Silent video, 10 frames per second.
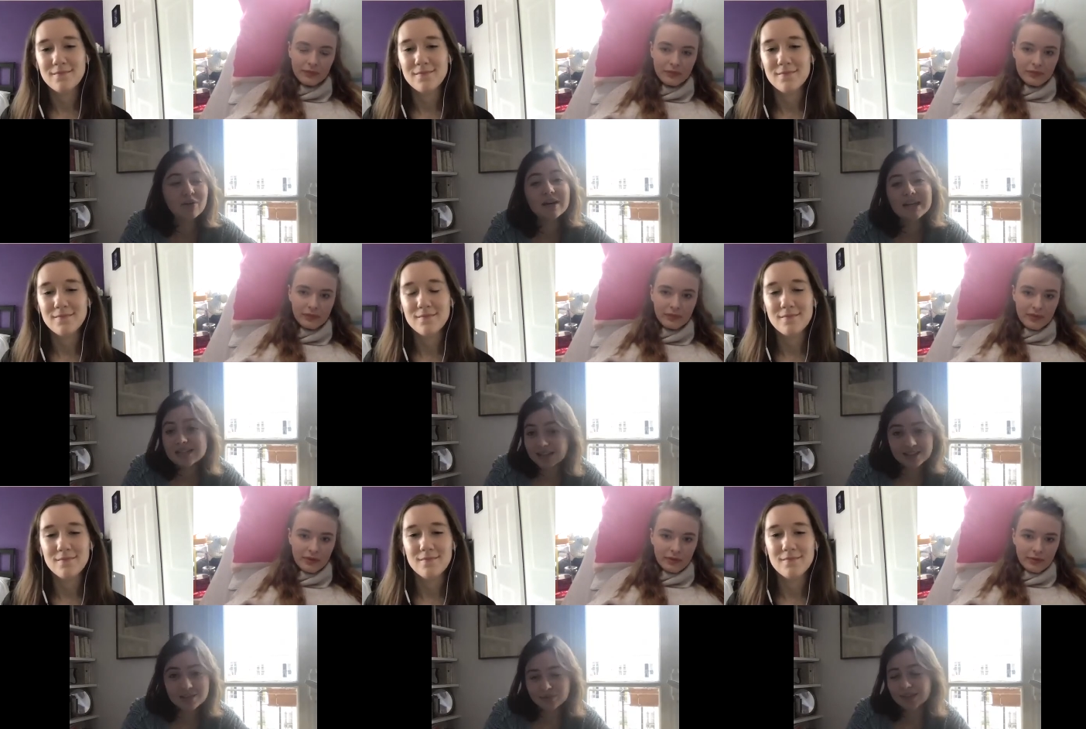Speaker 1: easy. It's
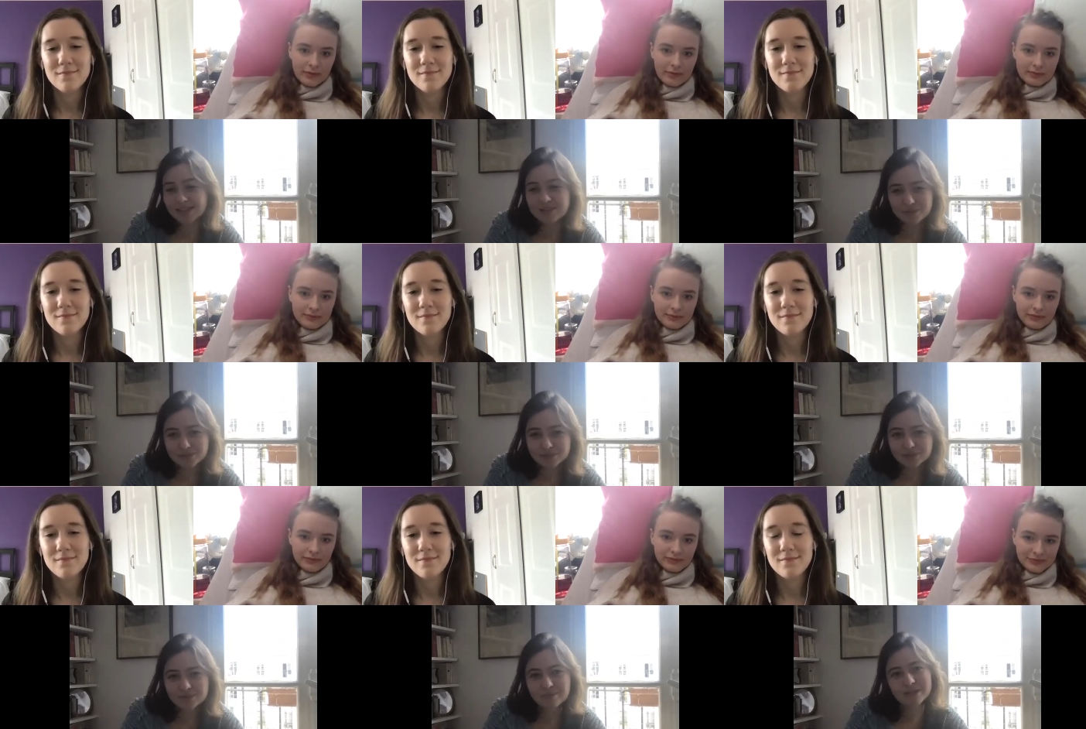still really difficult,
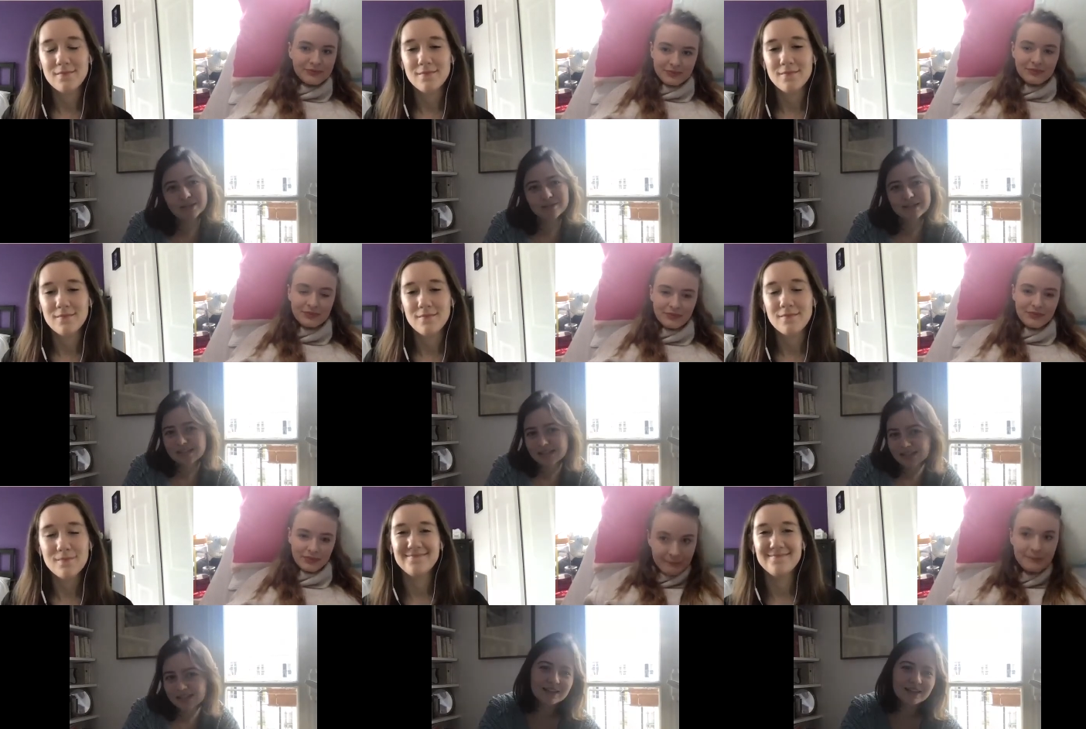but it got
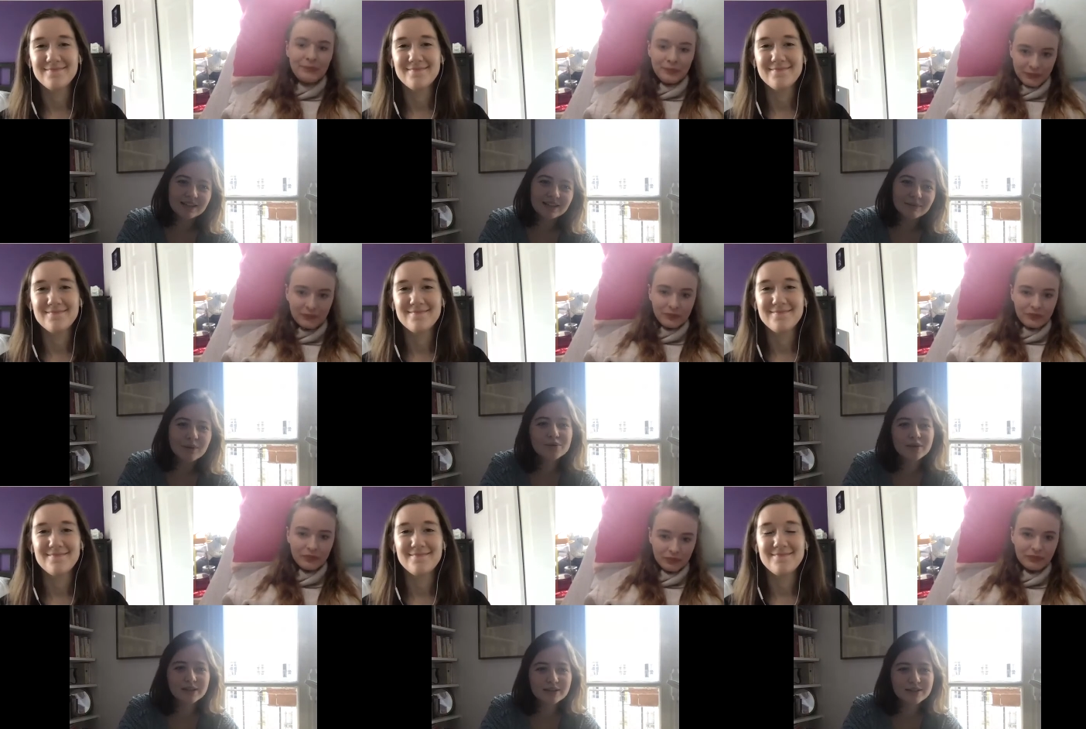easier. To, mm. Also, I
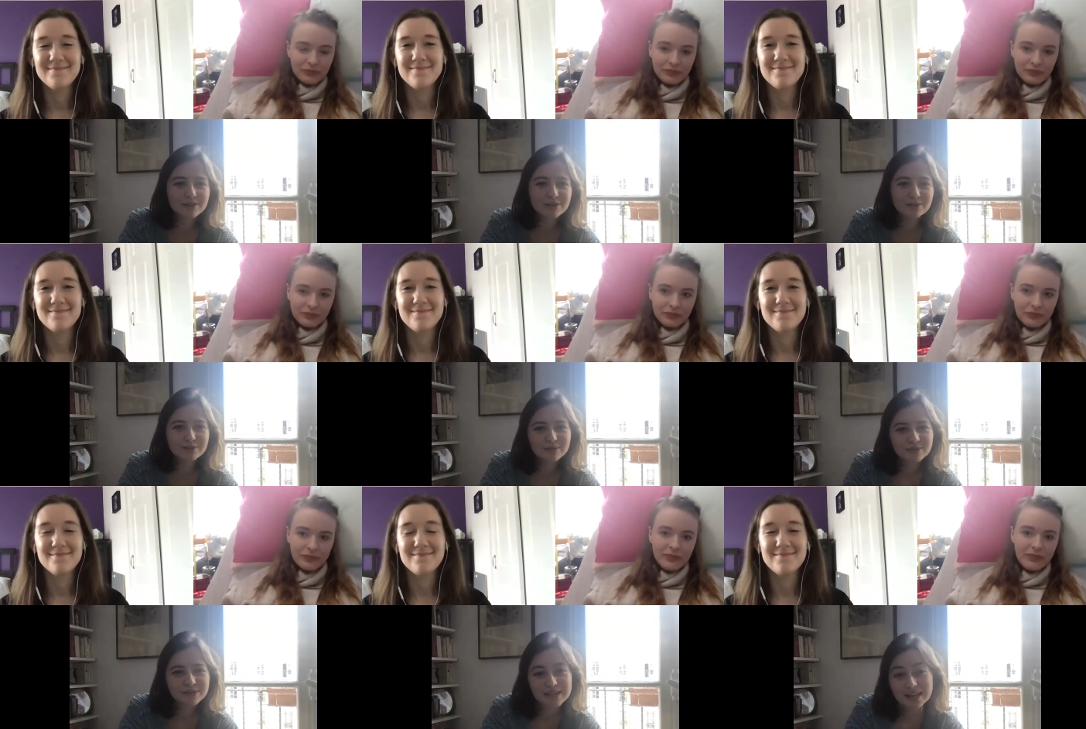think because you
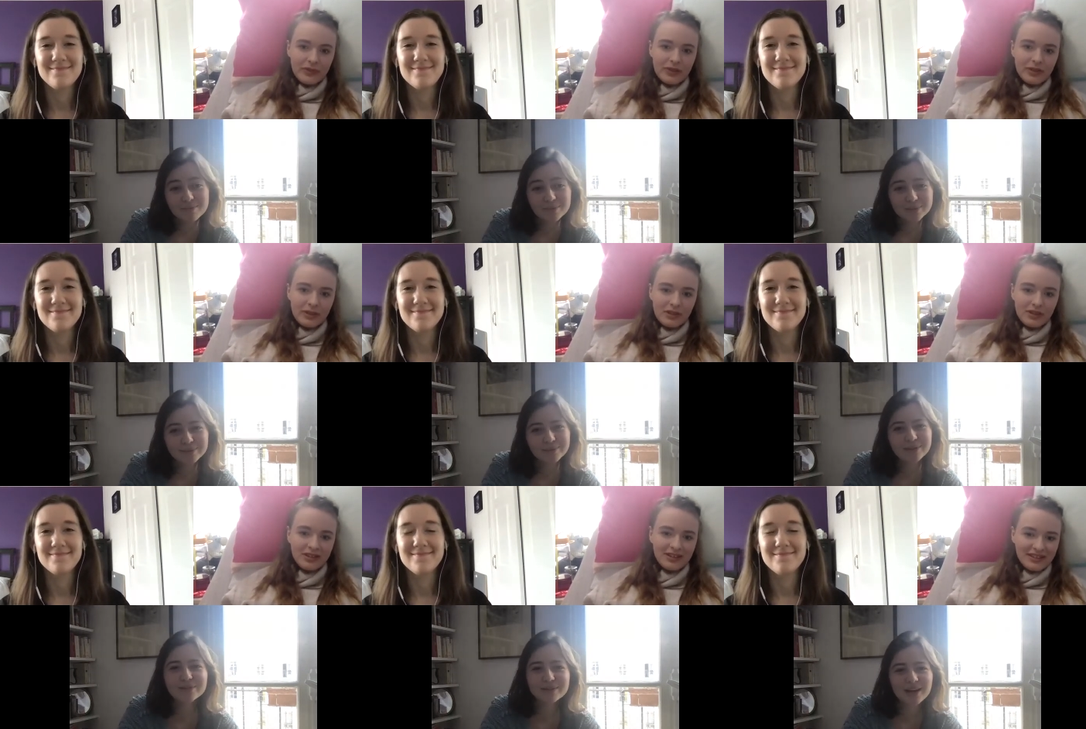say more when
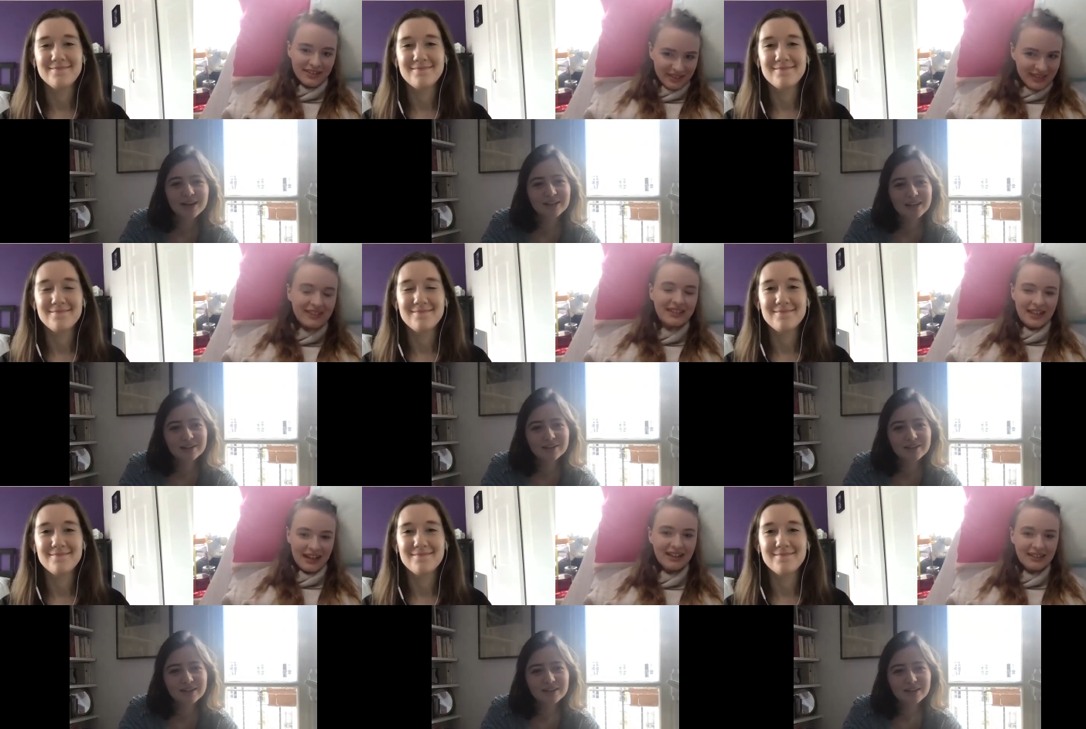you're tired now.
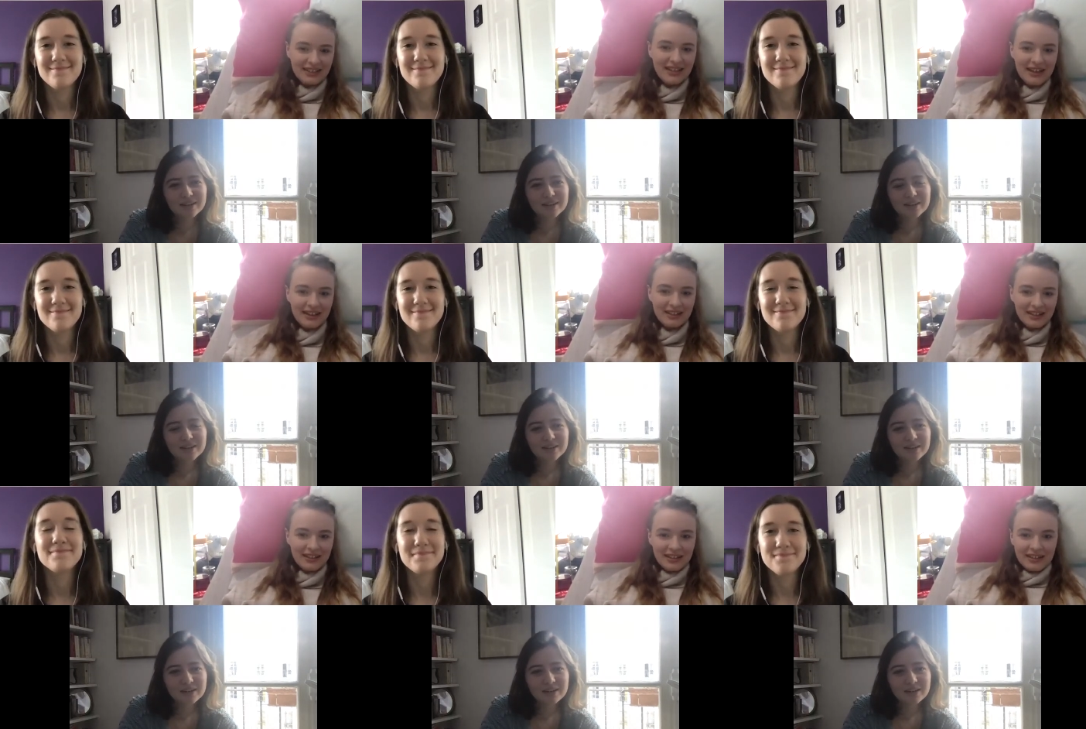
Speaker 2: Yeah, yeah.
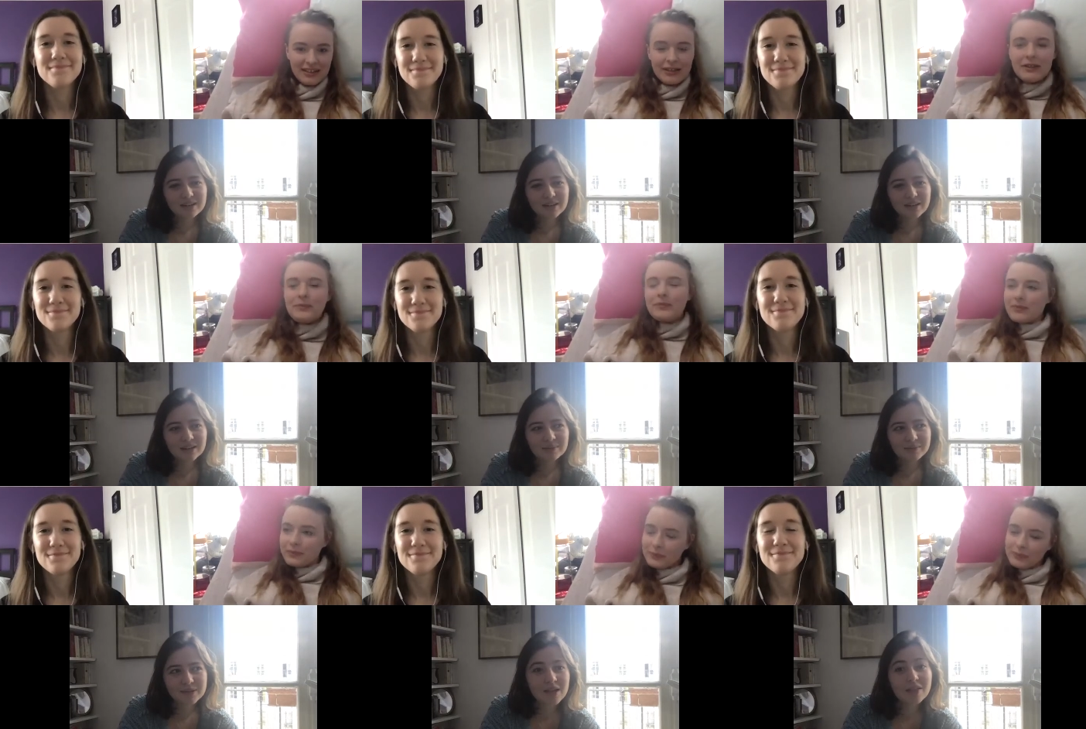
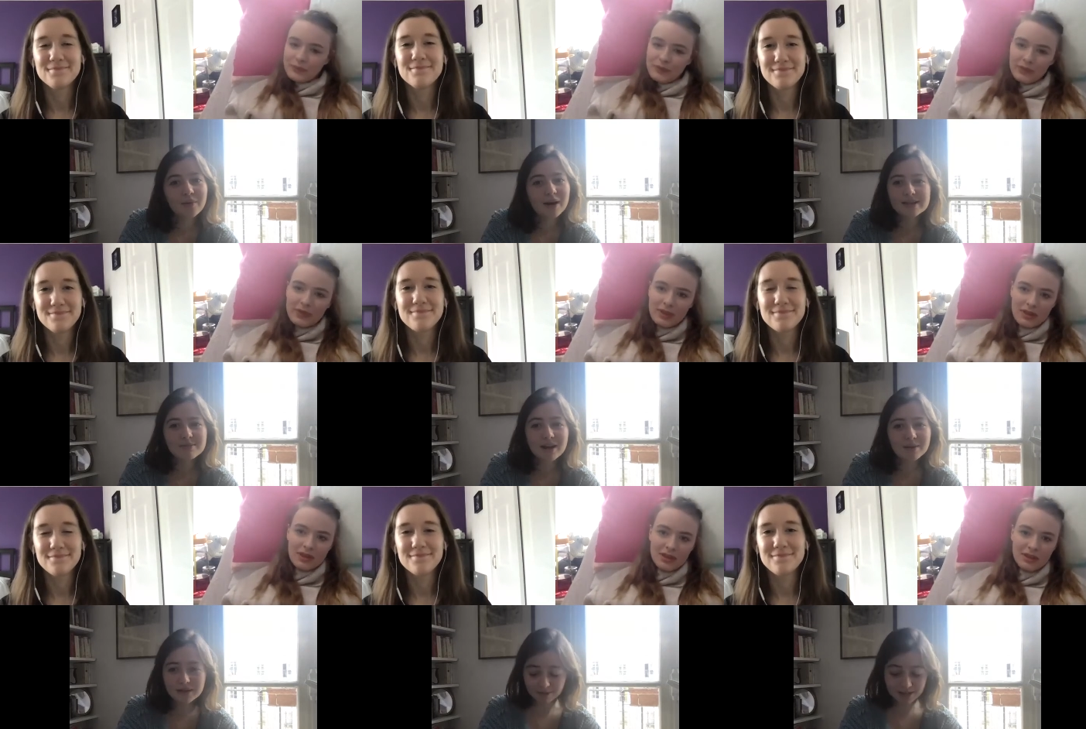
Speaker 1: Because um, otherwise, I mean, I'd
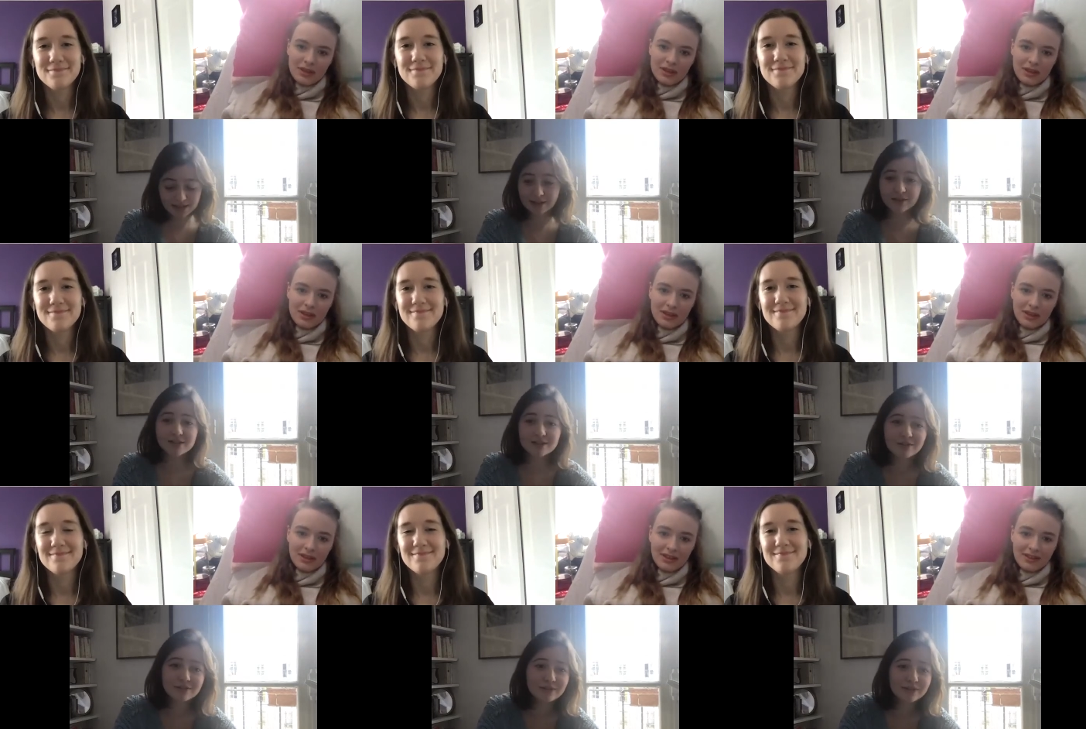be completely lost
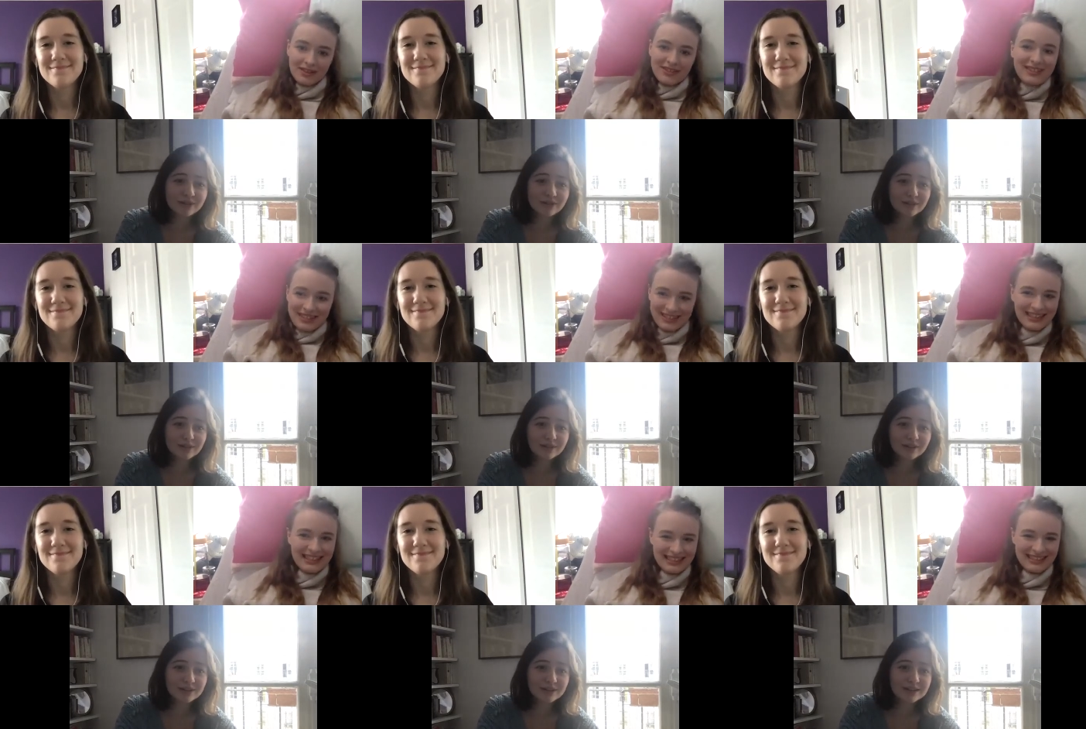if
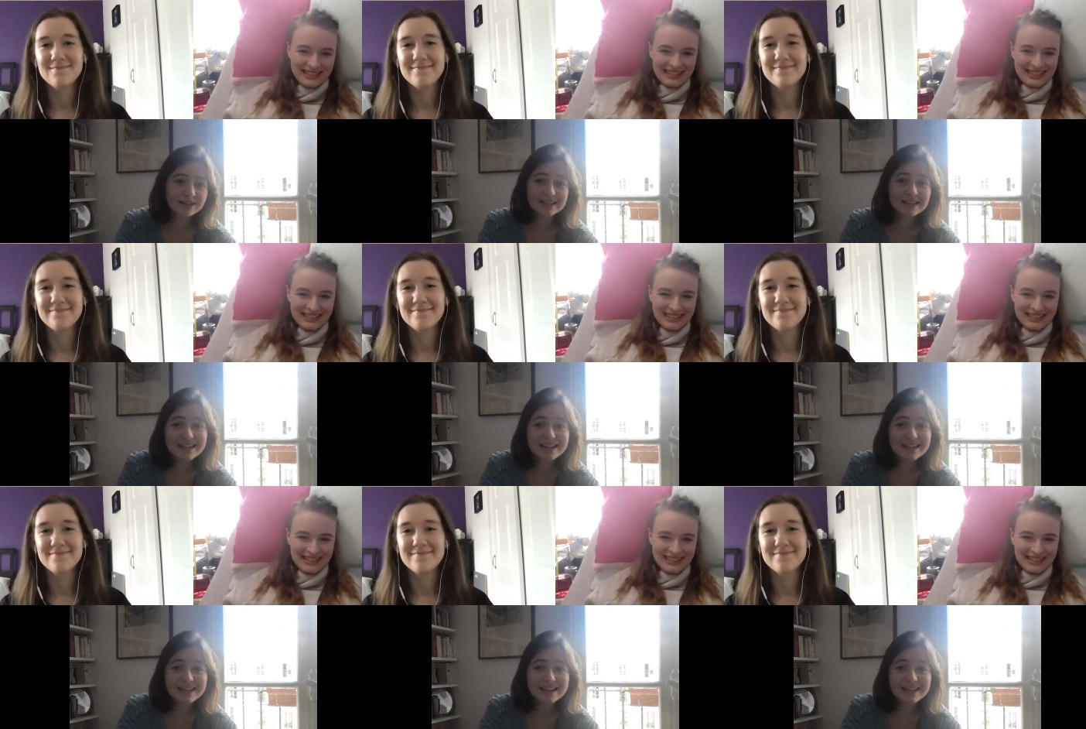it is